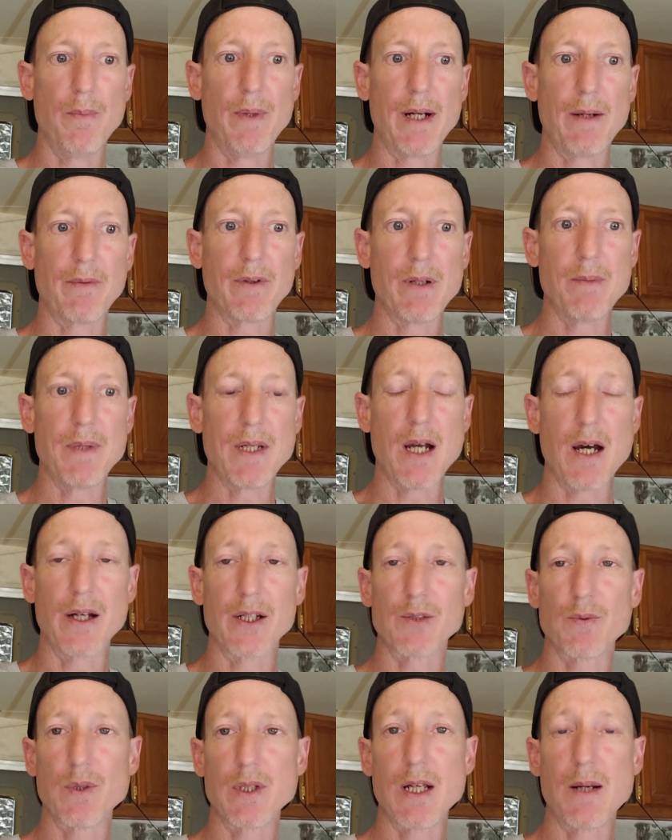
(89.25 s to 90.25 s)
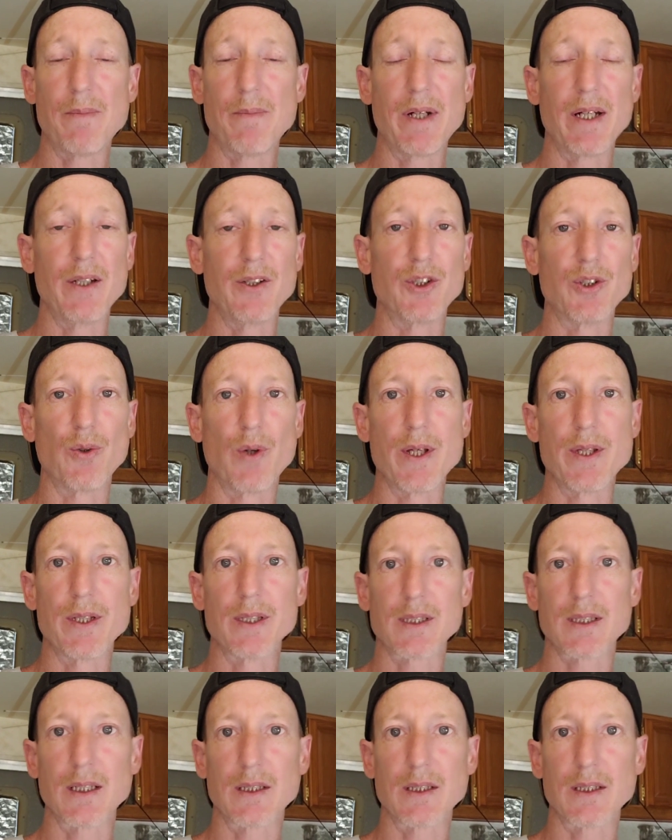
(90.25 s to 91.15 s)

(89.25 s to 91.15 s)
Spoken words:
But I'm going to be honest with you, I'm going to enjoy this